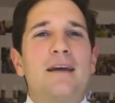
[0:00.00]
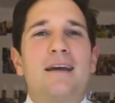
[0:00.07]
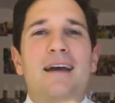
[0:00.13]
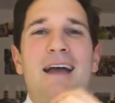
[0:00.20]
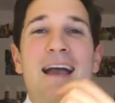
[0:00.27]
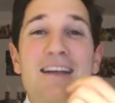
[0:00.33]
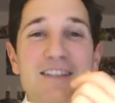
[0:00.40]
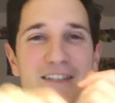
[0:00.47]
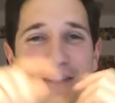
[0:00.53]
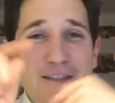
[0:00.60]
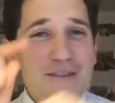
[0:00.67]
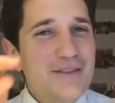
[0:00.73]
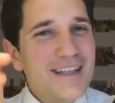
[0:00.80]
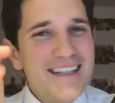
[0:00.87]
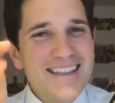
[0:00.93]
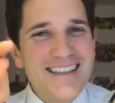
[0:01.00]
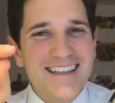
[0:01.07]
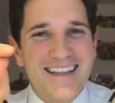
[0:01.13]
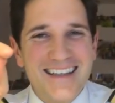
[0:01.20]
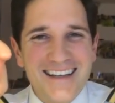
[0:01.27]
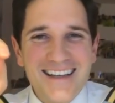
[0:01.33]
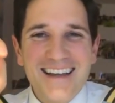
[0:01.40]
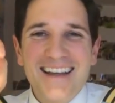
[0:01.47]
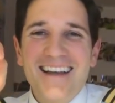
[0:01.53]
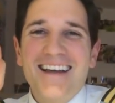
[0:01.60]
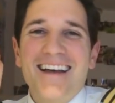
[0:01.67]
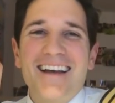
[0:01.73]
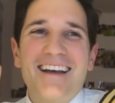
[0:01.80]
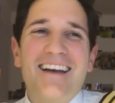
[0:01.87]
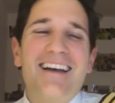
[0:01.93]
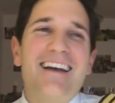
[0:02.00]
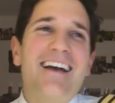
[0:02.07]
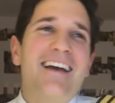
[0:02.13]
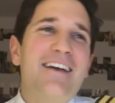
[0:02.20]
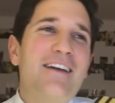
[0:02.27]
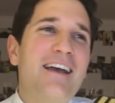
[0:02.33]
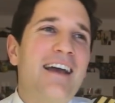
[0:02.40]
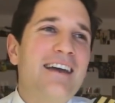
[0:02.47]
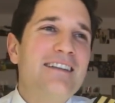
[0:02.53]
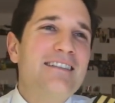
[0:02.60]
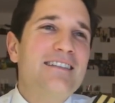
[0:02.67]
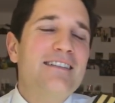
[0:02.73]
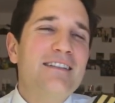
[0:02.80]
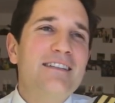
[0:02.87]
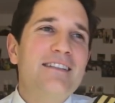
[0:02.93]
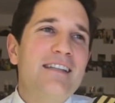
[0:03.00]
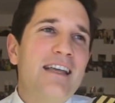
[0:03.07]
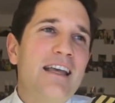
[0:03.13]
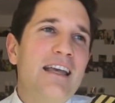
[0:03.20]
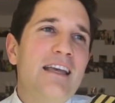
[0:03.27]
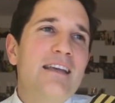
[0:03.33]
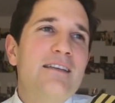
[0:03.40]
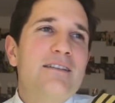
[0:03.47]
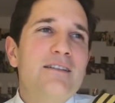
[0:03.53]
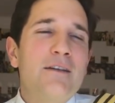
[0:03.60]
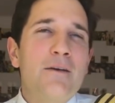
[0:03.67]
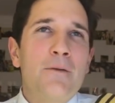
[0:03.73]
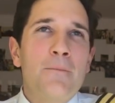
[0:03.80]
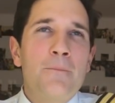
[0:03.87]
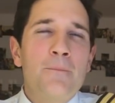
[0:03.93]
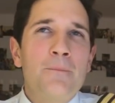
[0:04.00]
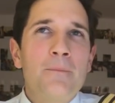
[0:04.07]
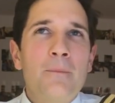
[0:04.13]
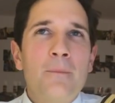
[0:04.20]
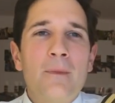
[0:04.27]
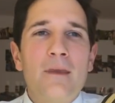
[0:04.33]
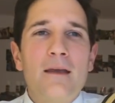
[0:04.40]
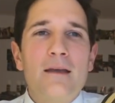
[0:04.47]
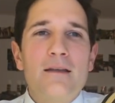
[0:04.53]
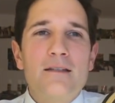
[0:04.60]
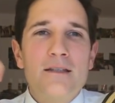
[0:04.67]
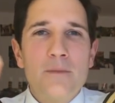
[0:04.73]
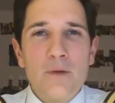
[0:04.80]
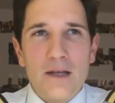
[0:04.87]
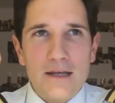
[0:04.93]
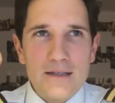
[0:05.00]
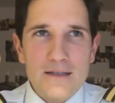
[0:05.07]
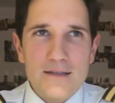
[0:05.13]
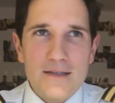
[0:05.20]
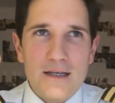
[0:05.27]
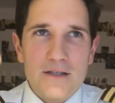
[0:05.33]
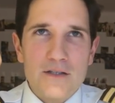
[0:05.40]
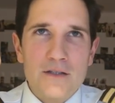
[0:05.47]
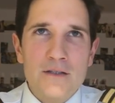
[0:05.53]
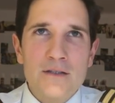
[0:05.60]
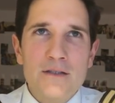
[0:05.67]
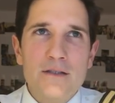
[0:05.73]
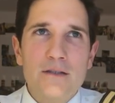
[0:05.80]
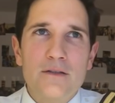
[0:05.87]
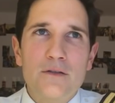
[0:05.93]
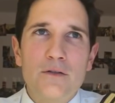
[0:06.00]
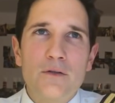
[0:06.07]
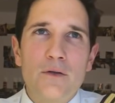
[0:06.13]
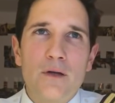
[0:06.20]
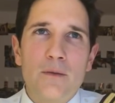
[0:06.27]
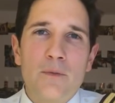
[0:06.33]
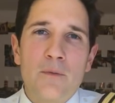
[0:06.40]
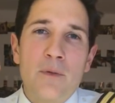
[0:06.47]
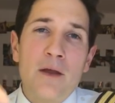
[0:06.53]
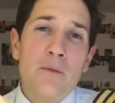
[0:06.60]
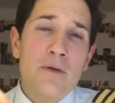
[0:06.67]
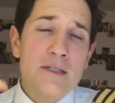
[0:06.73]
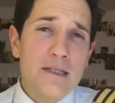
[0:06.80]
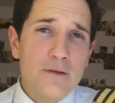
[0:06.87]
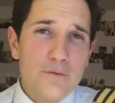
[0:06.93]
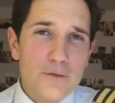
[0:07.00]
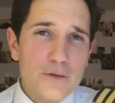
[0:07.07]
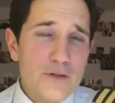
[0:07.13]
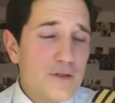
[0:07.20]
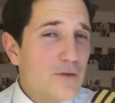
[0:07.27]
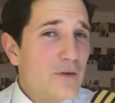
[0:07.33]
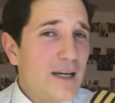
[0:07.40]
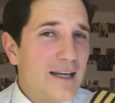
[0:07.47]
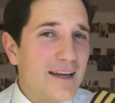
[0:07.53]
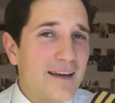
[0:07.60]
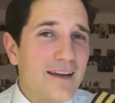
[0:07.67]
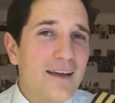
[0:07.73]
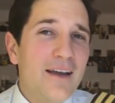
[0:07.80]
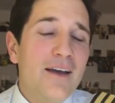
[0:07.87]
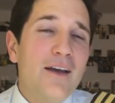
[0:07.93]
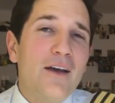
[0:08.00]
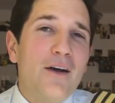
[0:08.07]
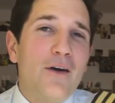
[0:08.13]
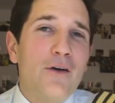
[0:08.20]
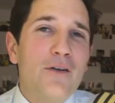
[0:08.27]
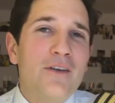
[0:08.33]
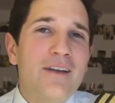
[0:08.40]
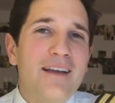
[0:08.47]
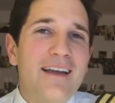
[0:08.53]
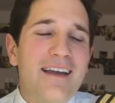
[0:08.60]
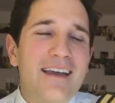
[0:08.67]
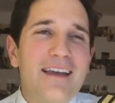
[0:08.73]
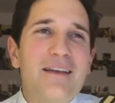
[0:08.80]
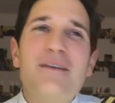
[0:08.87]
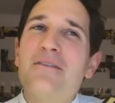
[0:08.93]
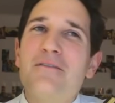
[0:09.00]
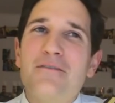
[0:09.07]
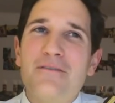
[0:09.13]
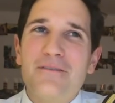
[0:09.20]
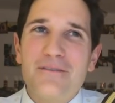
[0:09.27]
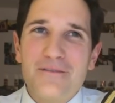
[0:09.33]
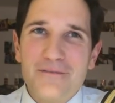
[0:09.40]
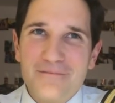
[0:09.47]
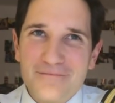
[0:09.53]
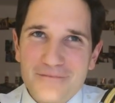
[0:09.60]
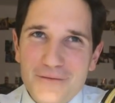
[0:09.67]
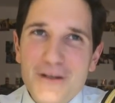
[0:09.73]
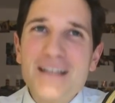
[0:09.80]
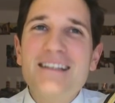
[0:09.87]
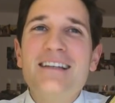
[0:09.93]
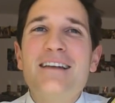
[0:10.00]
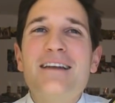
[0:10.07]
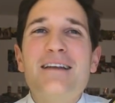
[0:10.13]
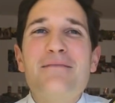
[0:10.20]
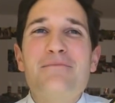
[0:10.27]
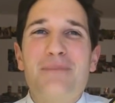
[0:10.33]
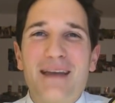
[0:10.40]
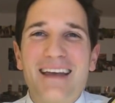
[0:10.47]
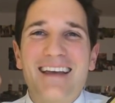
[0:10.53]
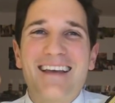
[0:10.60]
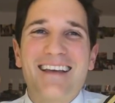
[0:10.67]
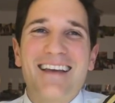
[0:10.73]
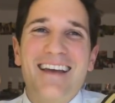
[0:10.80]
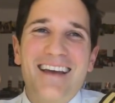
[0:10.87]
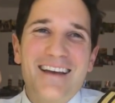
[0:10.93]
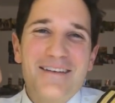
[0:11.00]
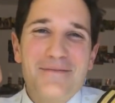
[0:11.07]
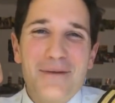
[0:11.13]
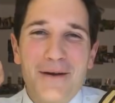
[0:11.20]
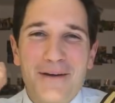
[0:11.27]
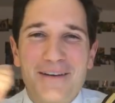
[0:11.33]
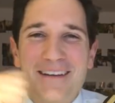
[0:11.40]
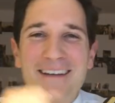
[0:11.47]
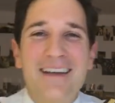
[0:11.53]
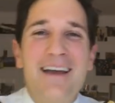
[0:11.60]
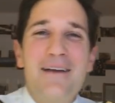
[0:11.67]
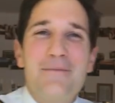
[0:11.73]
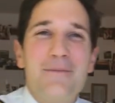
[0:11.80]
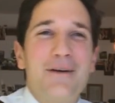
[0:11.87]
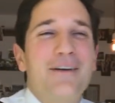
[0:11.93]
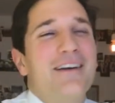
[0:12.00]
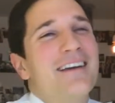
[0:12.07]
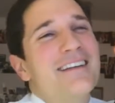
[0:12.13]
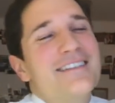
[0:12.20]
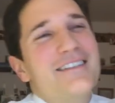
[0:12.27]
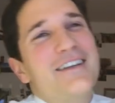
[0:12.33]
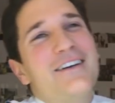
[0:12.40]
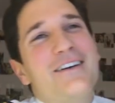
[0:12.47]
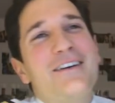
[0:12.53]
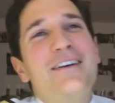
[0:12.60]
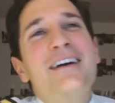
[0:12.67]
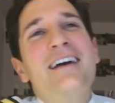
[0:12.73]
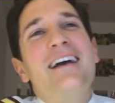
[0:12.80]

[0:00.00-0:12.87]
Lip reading: Actually, just recently, I had to take some simulator sessions to prepare myself for a screening on a reasonably big Boeing. So